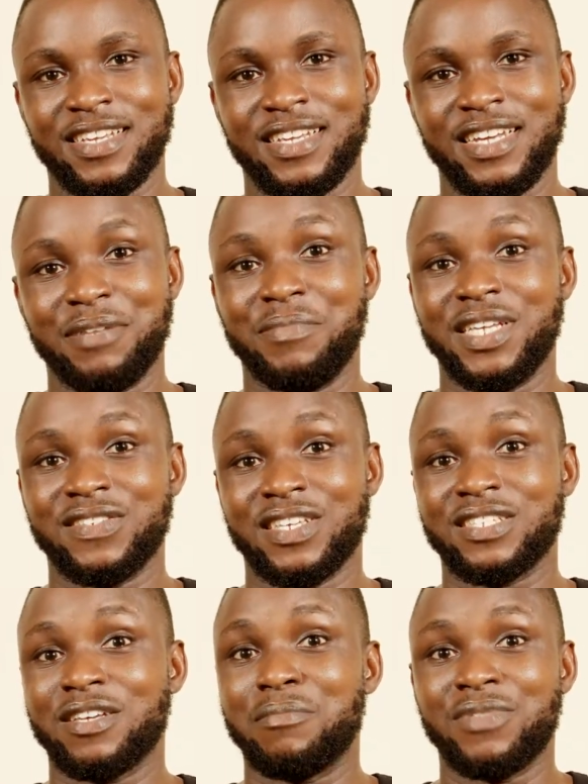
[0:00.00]
It means that
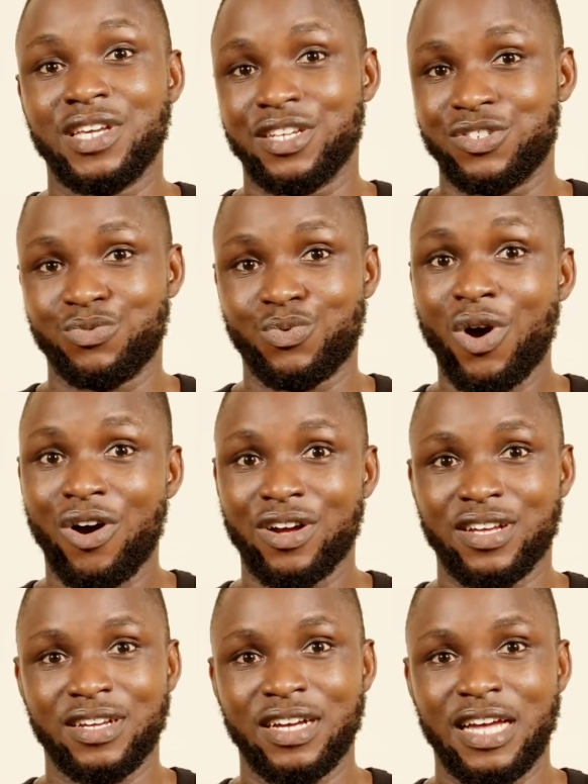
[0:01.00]
something is wrong.
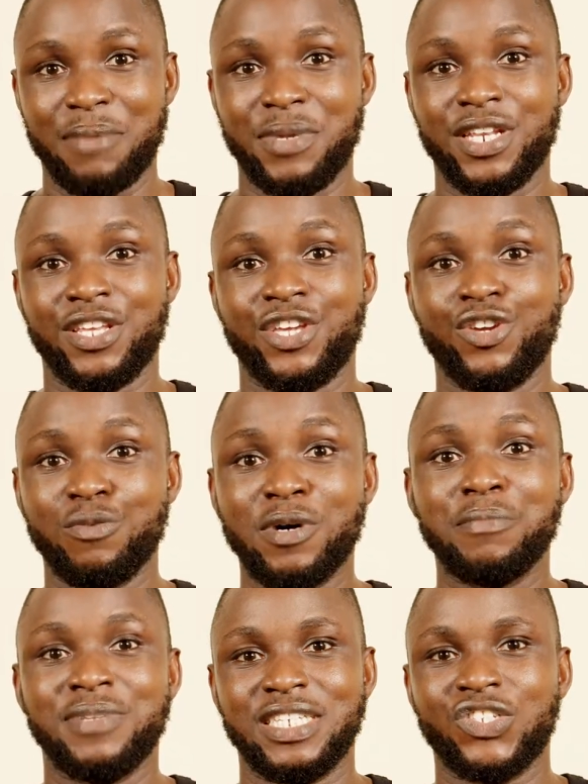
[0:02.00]
I mean,
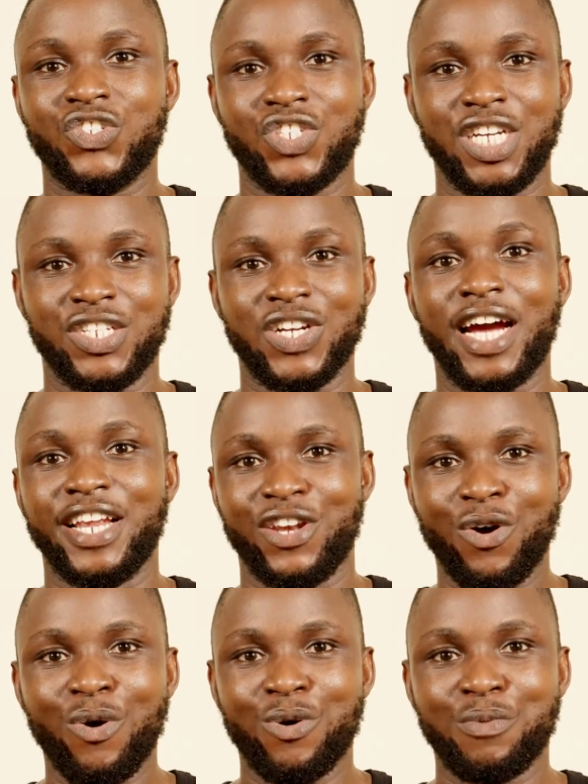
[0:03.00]
human beings change, I
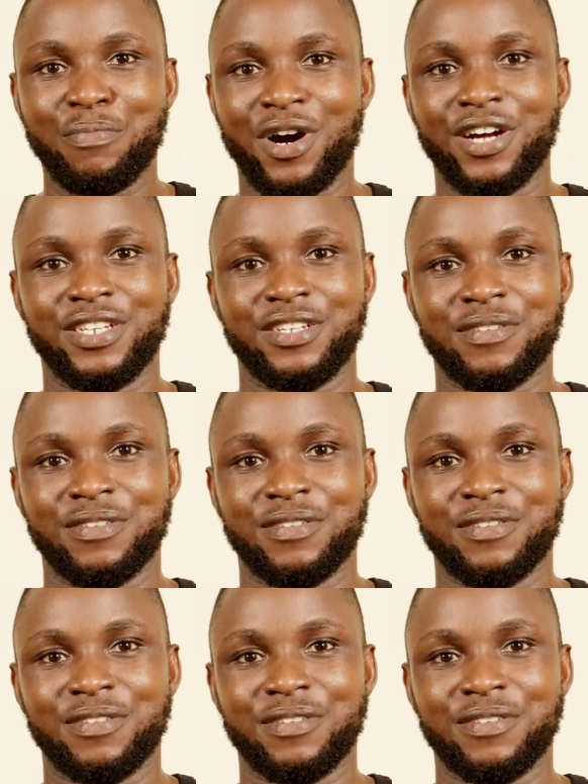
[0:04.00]
know, but